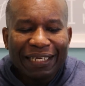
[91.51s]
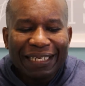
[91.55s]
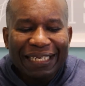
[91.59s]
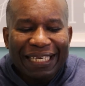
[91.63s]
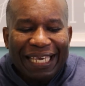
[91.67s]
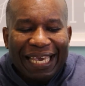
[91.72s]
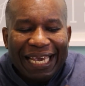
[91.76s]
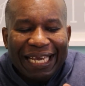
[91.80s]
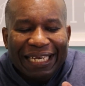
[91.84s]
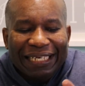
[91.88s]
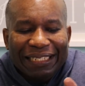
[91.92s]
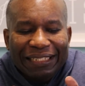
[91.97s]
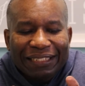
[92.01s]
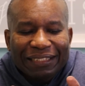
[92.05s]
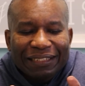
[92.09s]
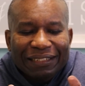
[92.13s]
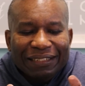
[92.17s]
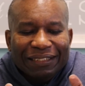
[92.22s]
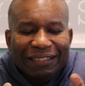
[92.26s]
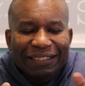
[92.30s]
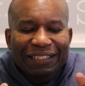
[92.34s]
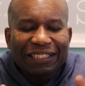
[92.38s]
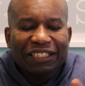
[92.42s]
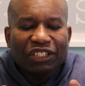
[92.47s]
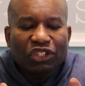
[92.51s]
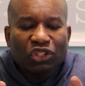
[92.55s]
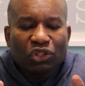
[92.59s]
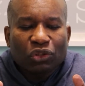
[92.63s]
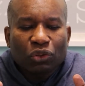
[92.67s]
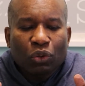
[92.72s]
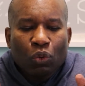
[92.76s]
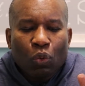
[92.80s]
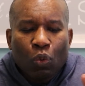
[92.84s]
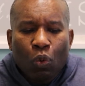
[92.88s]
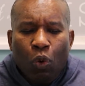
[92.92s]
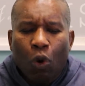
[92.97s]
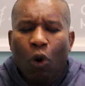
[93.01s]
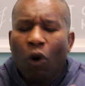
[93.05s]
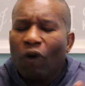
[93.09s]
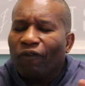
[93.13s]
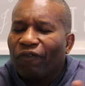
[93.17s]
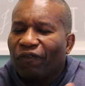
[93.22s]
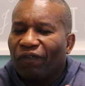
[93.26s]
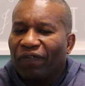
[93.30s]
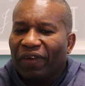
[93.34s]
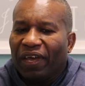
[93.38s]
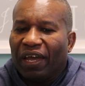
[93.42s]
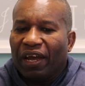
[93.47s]
Can this
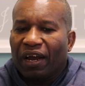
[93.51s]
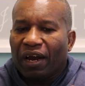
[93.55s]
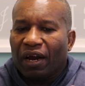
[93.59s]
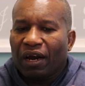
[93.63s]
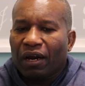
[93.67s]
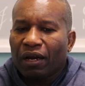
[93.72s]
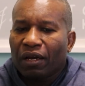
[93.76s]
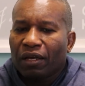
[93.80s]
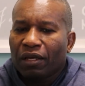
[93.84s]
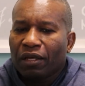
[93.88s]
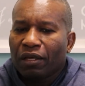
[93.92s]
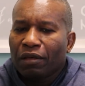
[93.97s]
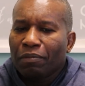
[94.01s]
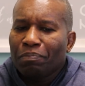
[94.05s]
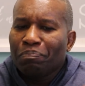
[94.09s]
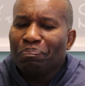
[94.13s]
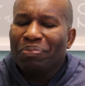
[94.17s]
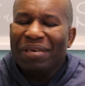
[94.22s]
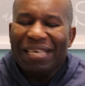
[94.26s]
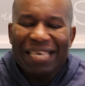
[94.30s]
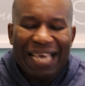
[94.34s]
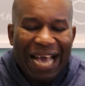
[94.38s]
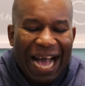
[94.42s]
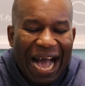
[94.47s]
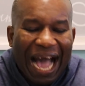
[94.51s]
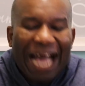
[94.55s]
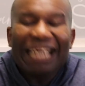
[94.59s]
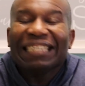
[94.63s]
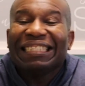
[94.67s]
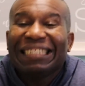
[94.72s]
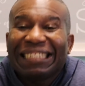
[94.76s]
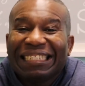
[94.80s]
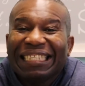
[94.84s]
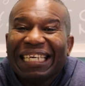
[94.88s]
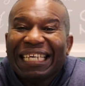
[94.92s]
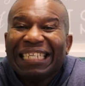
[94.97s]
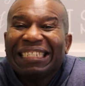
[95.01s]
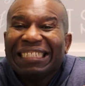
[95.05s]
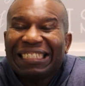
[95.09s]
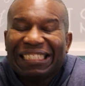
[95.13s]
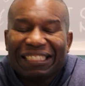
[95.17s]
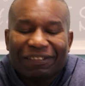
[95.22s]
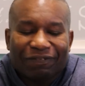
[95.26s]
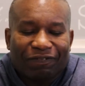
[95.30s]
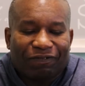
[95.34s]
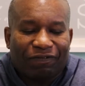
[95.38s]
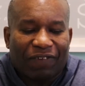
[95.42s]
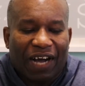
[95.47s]
warfare be
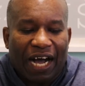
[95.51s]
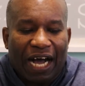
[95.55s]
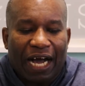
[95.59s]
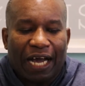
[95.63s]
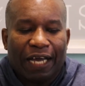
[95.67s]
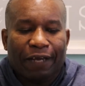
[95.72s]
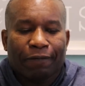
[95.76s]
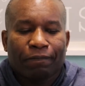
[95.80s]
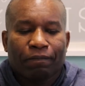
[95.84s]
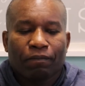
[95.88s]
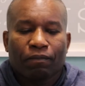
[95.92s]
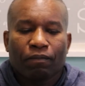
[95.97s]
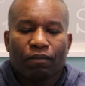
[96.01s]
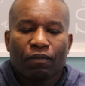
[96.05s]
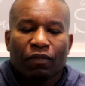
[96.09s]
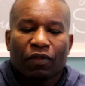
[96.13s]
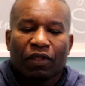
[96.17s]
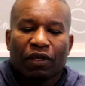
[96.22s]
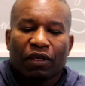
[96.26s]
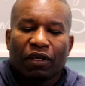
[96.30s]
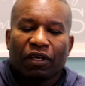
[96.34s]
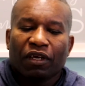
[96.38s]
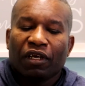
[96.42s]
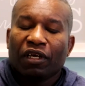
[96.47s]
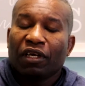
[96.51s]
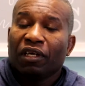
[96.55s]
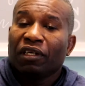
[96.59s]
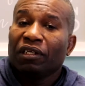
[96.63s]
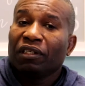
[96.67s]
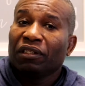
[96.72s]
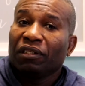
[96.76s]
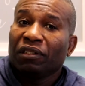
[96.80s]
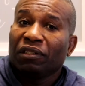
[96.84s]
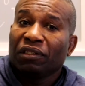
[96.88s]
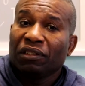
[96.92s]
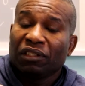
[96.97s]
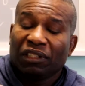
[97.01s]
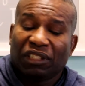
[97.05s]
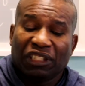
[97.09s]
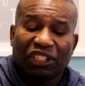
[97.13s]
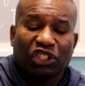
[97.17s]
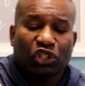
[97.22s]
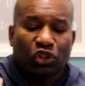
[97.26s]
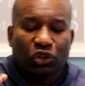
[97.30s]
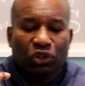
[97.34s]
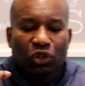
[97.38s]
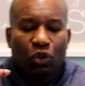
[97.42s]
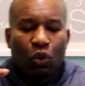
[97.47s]
identified?
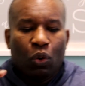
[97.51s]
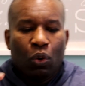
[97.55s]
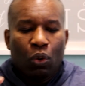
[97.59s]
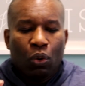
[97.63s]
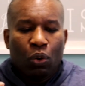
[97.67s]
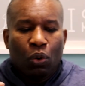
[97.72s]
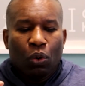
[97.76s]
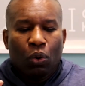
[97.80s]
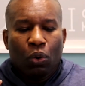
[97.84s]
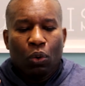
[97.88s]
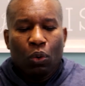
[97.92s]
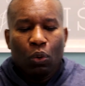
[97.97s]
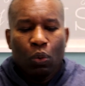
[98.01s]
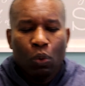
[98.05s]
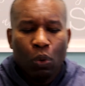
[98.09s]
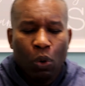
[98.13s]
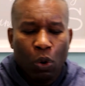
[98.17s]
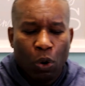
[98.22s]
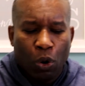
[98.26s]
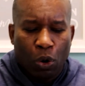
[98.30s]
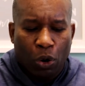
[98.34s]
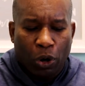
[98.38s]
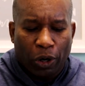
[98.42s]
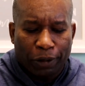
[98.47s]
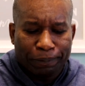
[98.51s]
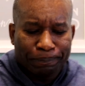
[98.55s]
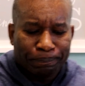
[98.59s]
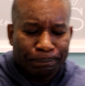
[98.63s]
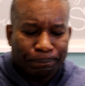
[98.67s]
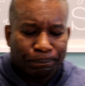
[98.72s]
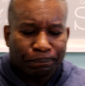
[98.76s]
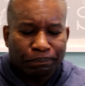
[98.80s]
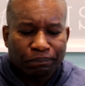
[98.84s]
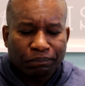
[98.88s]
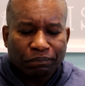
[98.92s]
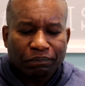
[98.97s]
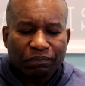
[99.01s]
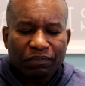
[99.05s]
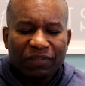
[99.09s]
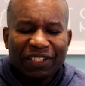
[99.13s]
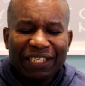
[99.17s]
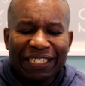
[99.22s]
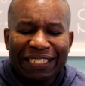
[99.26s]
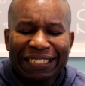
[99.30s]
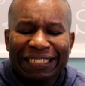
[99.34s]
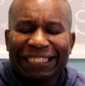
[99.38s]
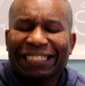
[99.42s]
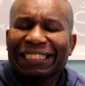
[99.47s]
This war
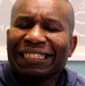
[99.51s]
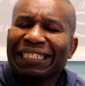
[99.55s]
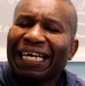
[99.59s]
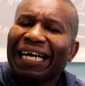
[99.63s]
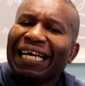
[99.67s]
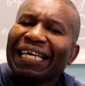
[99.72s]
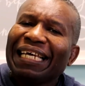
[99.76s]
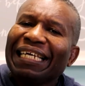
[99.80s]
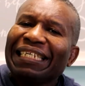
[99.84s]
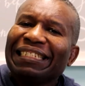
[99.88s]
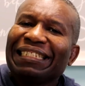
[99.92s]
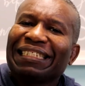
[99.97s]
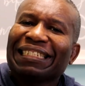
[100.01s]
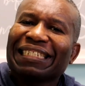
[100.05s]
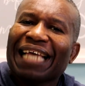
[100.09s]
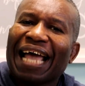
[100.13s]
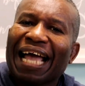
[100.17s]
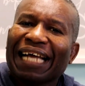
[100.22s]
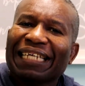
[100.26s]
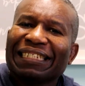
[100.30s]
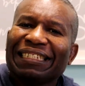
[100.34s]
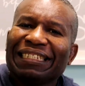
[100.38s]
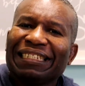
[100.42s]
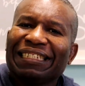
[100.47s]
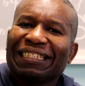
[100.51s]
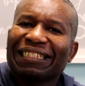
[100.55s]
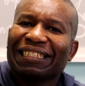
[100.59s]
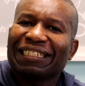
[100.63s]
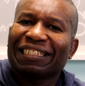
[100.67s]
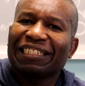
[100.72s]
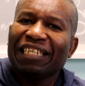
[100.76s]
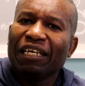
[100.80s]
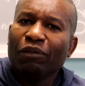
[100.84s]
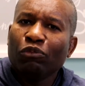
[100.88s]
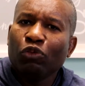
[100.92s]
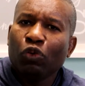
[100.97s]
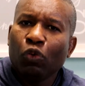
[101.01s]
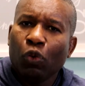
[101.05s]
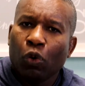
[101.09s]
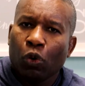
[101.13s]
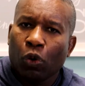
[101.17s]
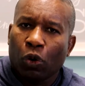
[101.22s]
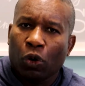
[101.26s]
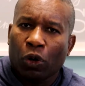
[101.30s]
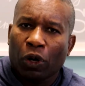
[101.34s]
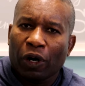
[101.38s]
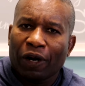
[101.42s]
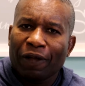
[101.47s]
is not exactly the same
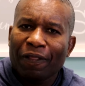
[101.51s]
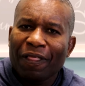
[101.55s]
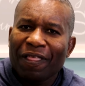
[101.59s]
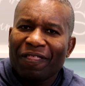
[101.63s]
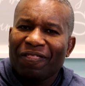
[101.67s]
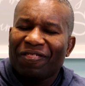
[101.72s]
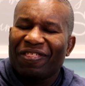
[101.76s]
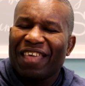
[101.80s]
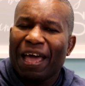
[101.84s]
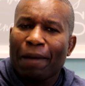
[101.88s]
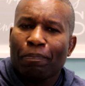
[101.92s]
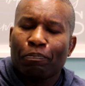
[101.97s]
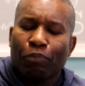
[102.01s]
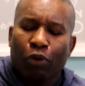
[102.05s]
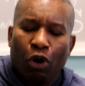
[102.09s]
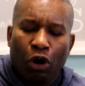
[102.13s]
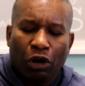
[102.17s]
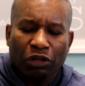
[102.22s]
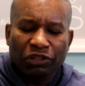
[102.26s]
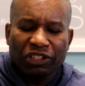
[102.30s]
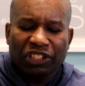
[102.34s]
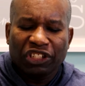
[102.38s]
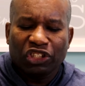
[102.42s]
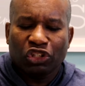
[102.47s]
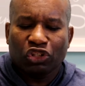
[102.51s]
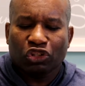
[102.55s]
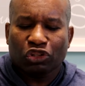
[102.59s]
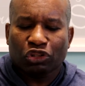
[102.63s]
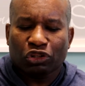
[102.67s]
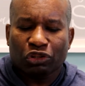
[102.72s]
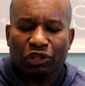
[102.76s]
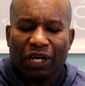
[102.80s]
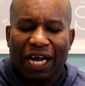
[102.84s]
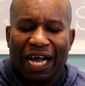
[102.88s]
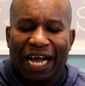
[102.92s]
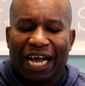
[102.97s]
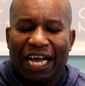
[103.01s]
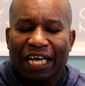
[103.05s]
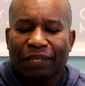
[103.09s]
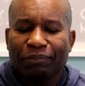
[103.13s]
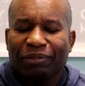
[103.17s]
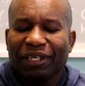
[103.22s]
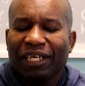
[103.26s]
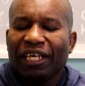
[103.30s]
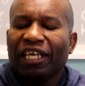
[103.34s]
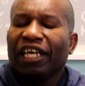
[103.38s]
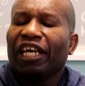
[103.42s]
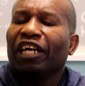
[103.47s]
war that Paul
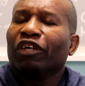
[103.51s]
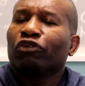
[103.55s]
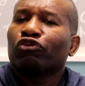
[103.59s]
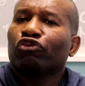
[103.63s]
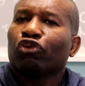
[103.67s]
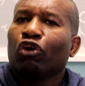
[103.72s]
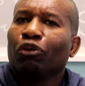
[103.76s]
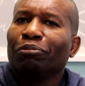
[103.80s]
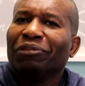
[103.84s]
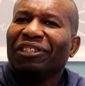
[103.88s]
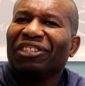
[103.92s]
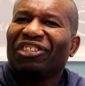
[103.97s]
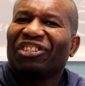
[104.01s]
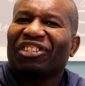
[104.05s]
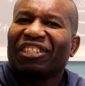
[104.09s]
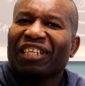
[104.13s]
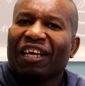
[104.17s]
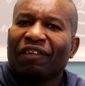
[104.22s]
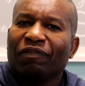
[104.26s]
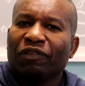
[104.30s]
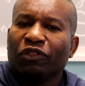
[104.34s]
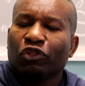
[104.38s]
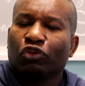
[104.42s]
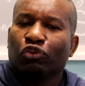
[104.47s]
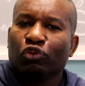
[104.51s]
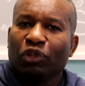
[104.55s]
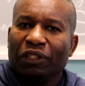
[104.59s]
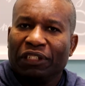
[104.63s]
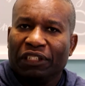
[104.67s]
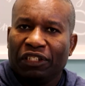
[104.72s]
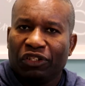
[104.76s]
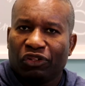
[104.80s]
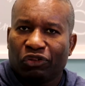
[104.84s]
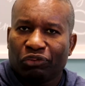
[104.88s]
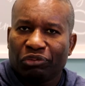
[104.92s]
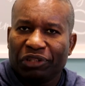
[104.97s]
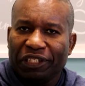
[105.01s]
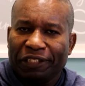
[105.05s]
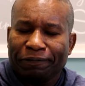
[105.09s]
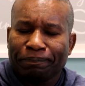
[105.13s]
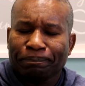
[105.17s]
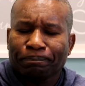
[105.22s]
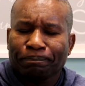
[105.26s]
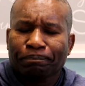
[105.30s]
described in Romans 7:23,